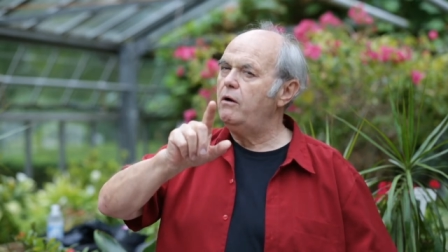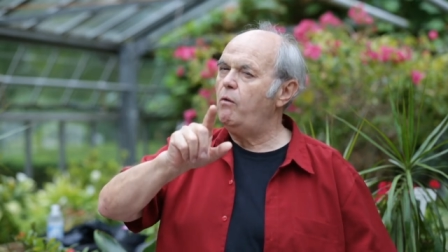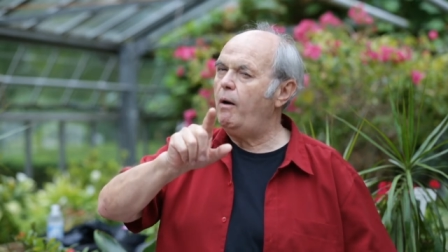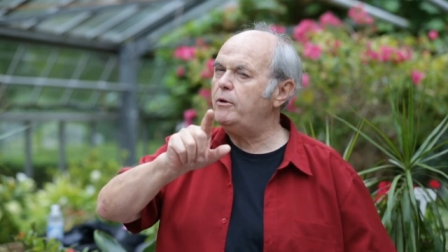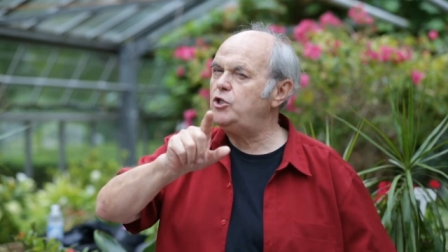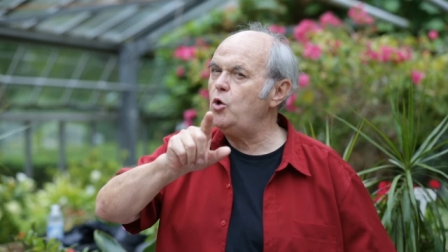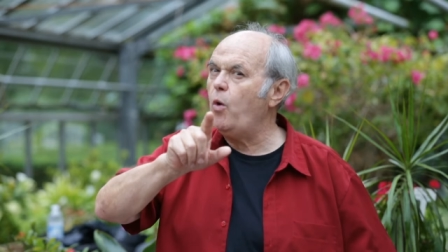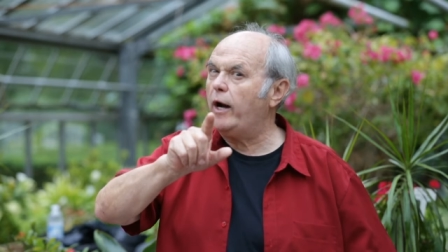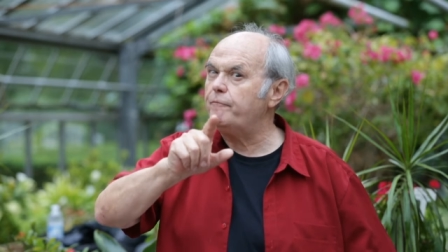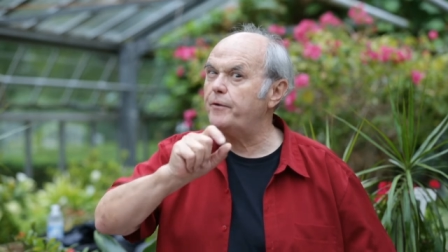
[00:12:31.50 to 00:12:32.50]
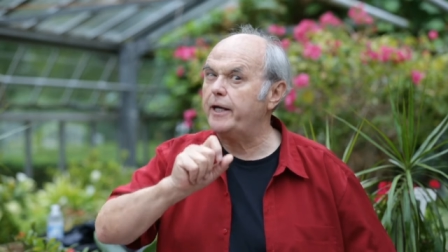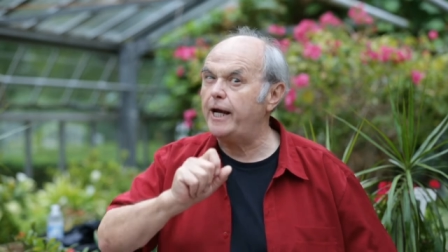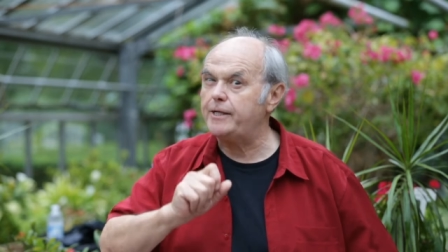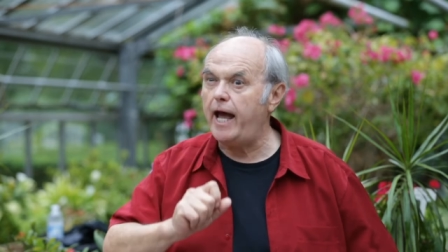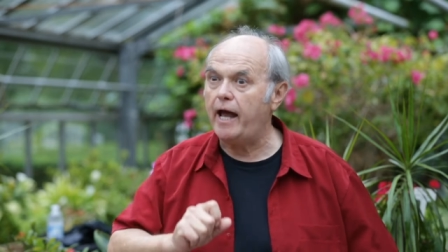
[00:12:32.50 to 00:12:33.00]
What would you want for to
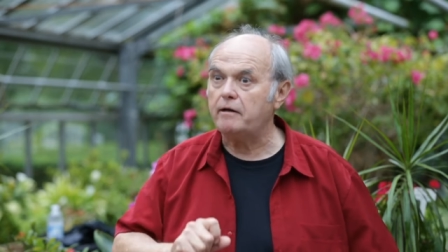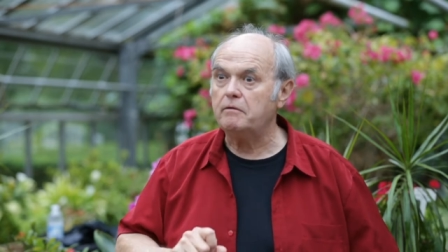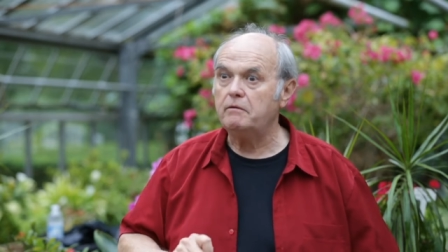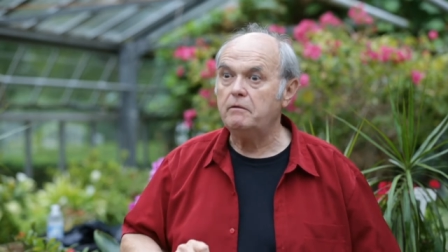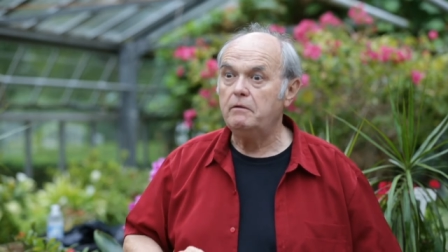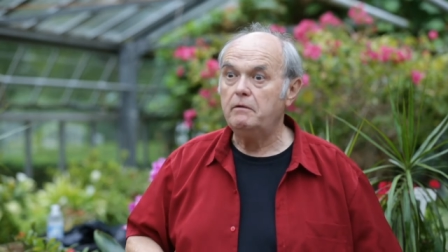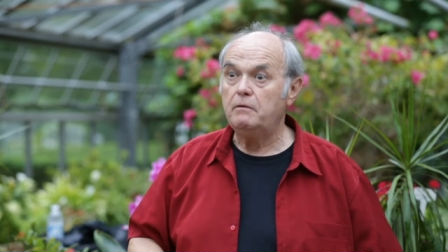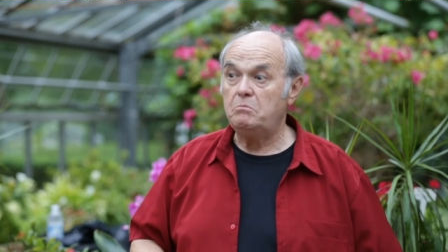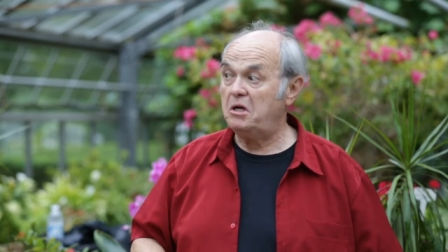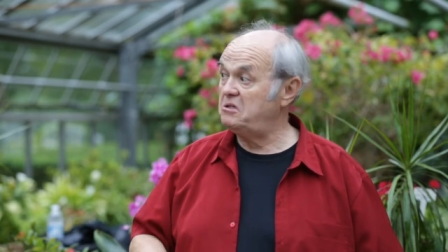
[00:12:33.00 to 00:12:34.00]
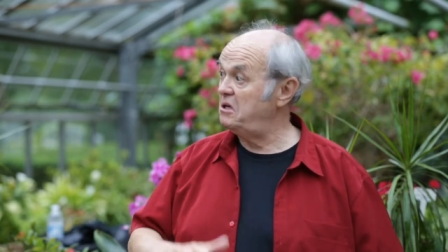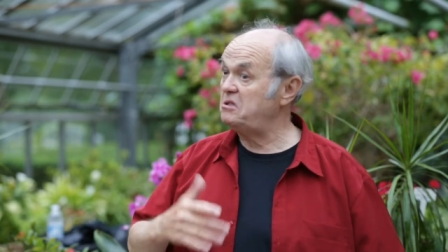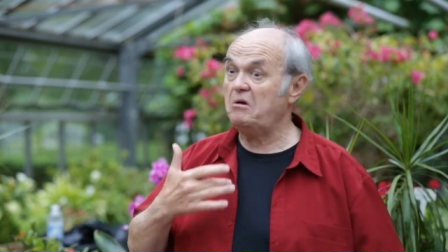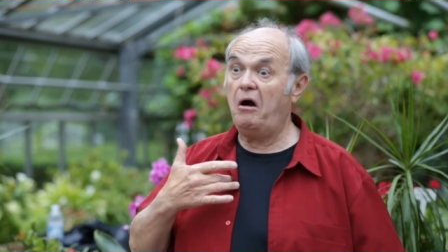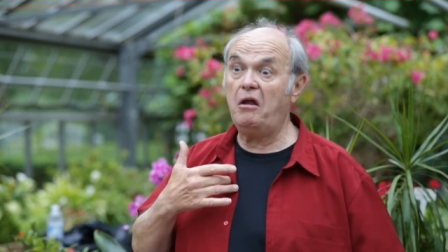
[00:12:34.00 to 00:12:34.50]
get that? Peg
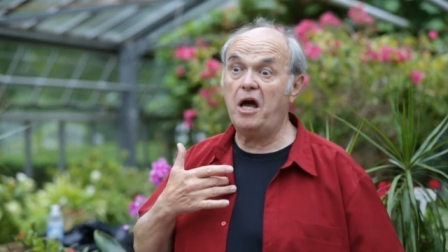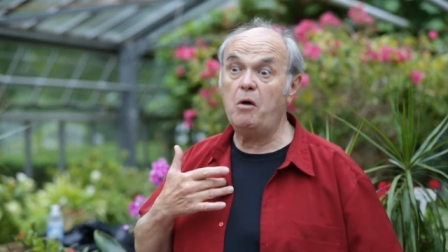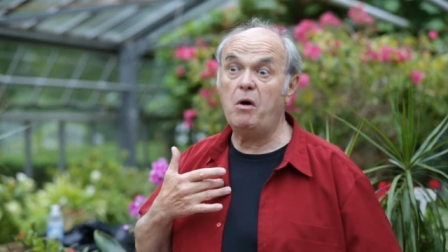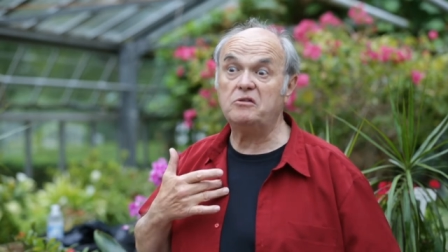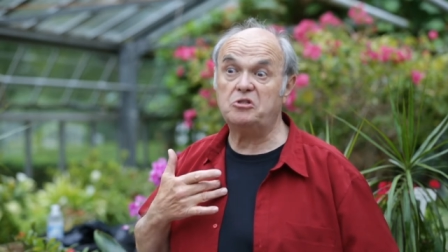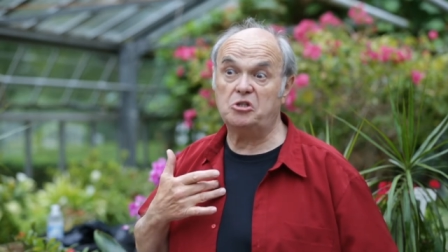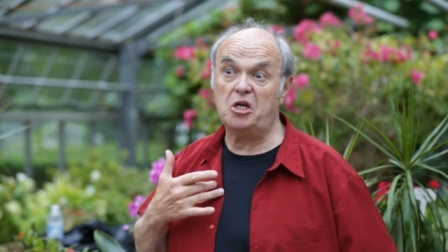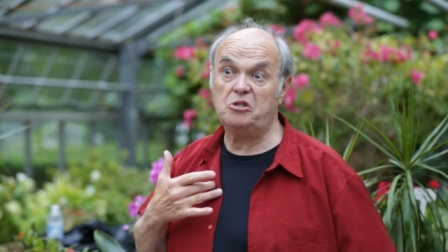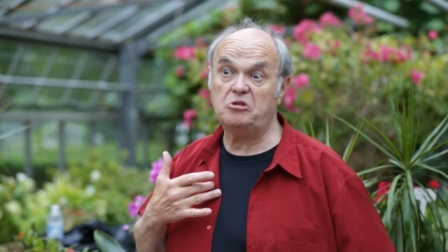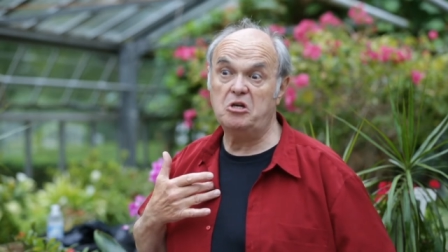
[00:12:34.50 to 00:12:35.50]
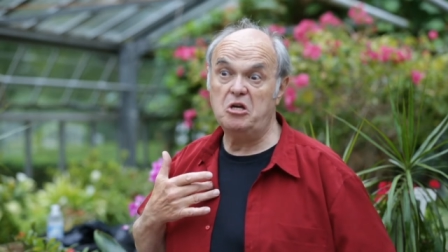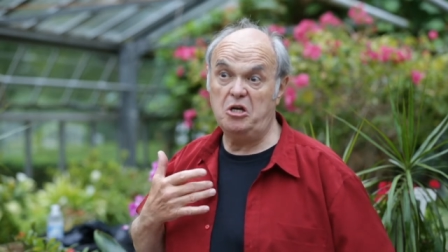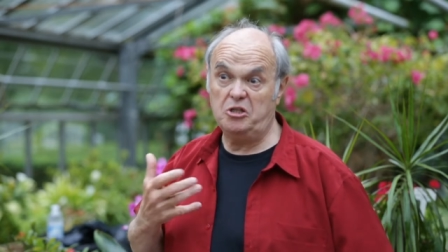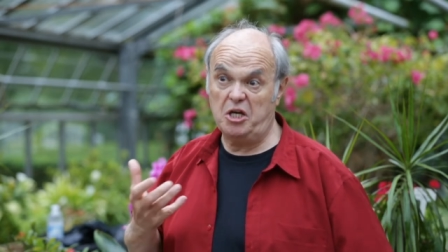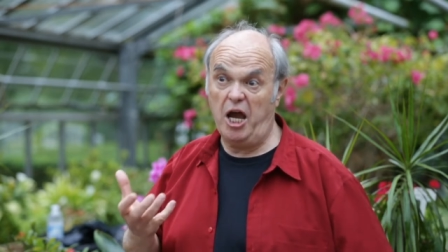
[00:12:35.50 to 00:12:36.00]
says, all I want, she says,
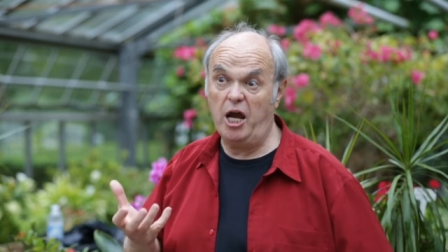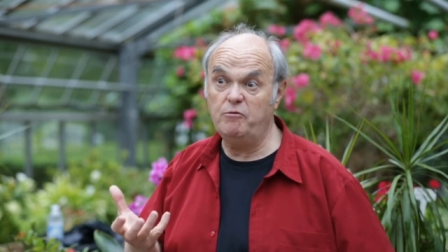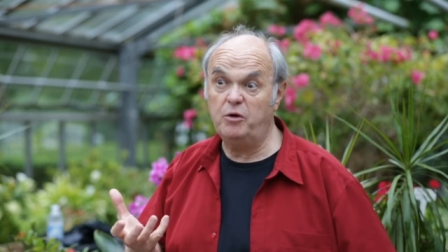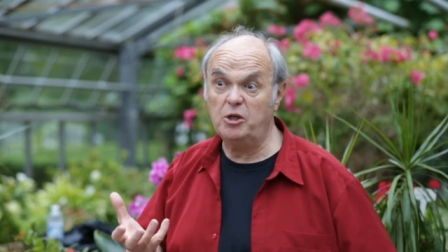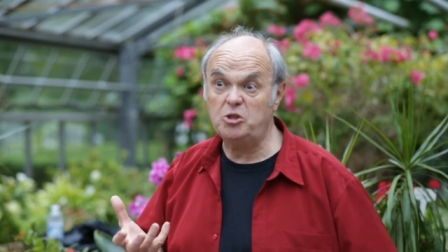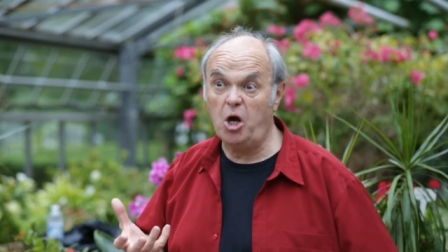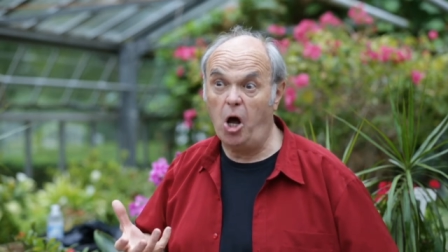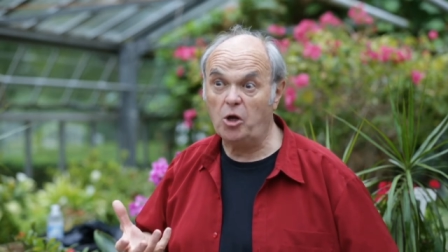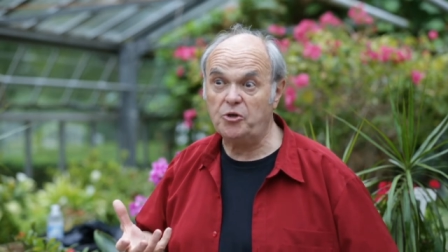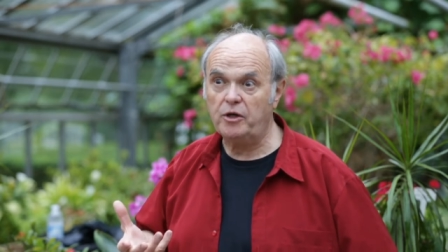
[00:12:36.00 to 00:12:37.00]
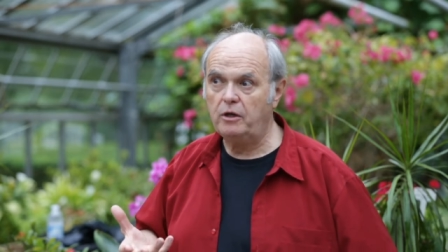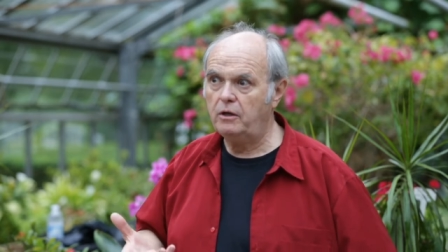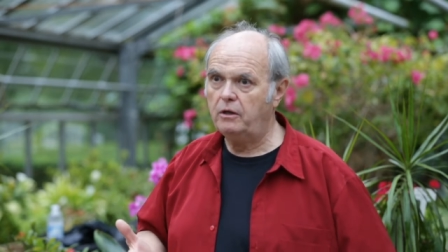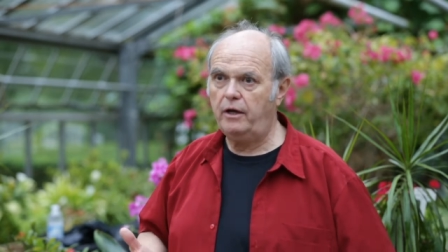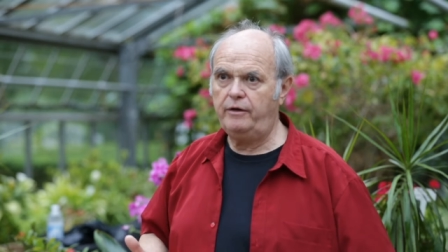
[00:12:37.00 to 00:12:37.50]
is a handful of salt.
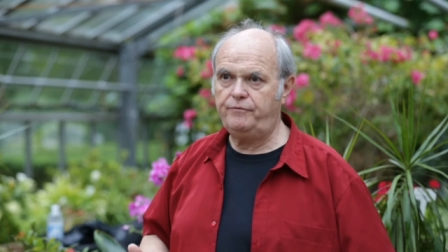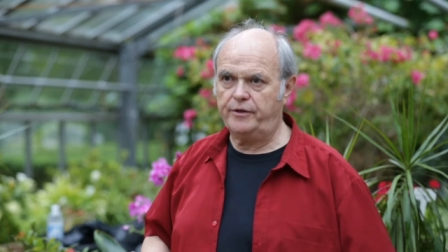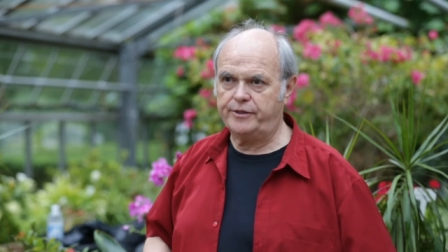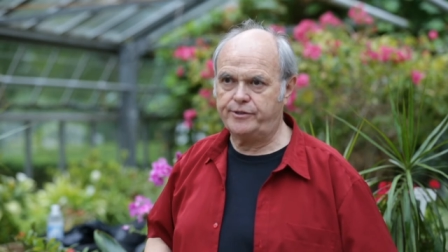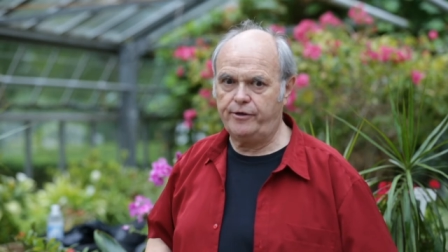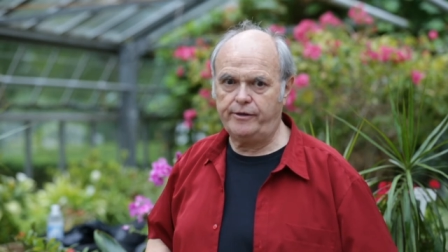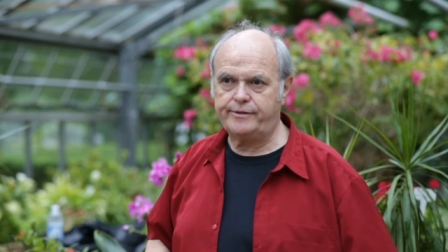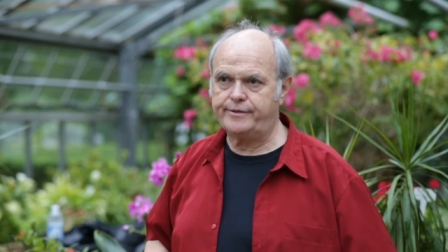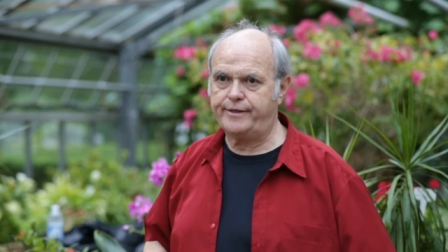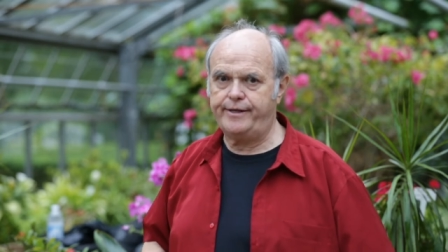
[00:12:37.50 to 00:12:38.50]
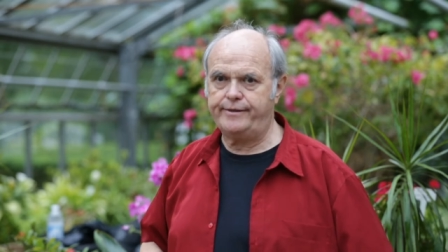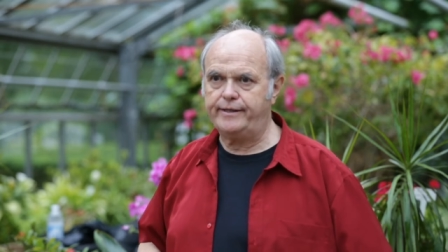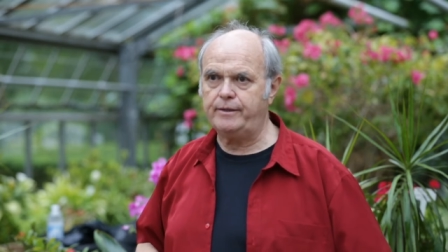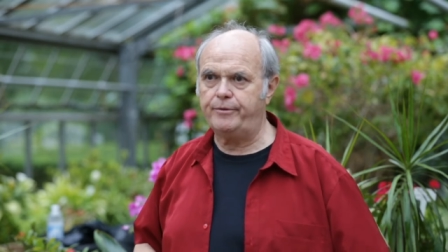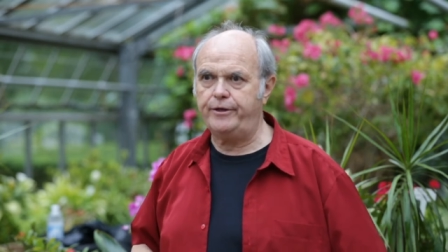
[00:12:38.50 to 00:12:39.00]
A handful of salt, says the king.
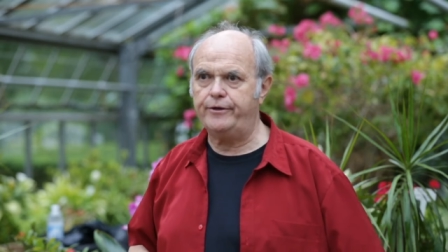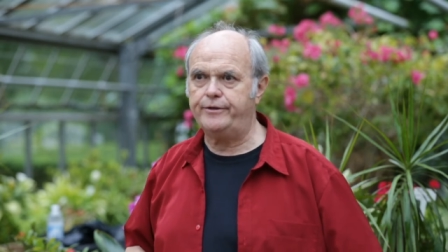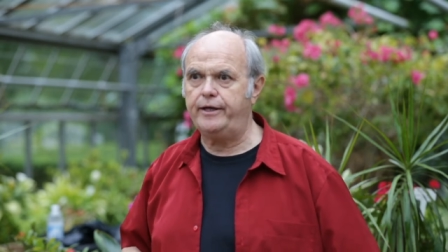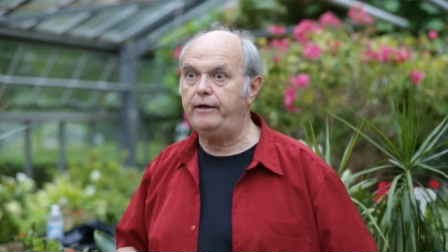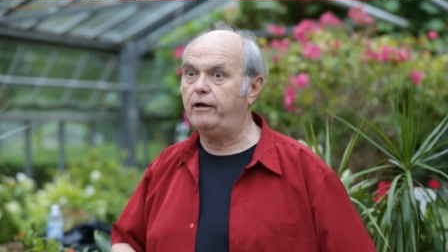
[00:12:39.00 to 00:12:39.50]
That's a pretty good deal.